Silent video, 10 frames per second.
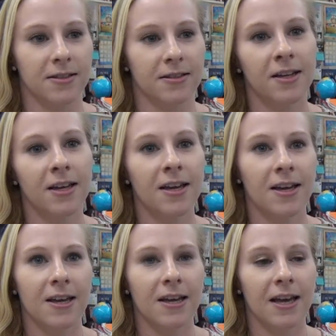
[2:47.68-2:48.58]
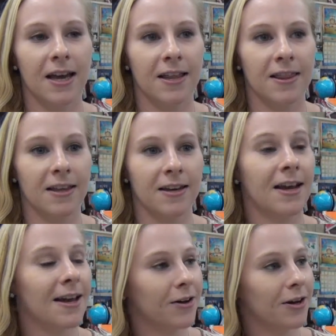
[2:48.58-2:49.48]
And then,
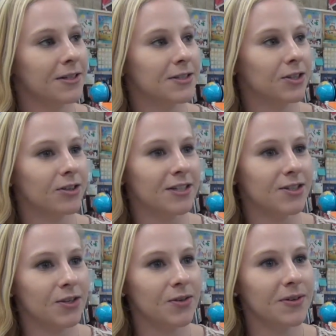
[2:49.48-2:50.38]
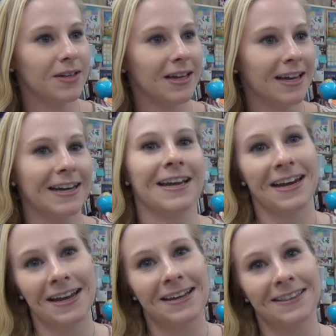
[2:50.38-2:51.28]
I got into grade 2. And
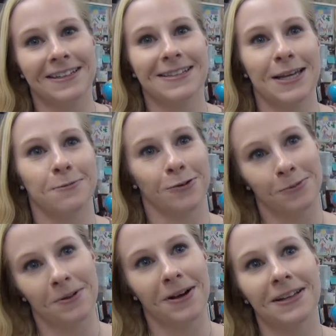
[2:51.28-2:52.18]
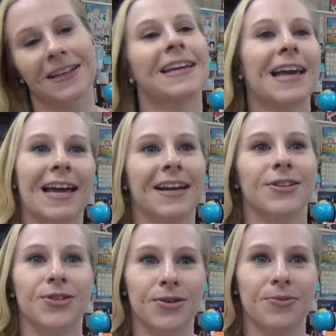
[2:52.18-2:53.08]
again, I hit that same roadblock, like, can I
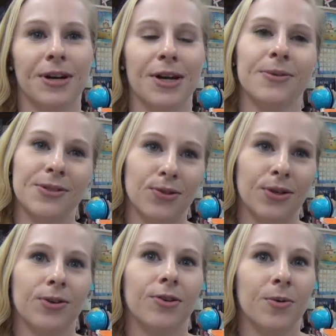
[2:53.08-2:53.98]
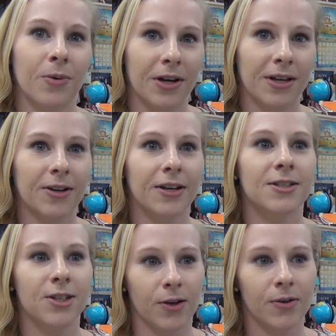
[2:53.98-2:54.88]
do what I was doing in grade 1 in grade
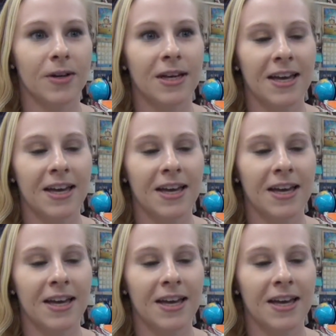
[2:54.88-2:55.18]
2?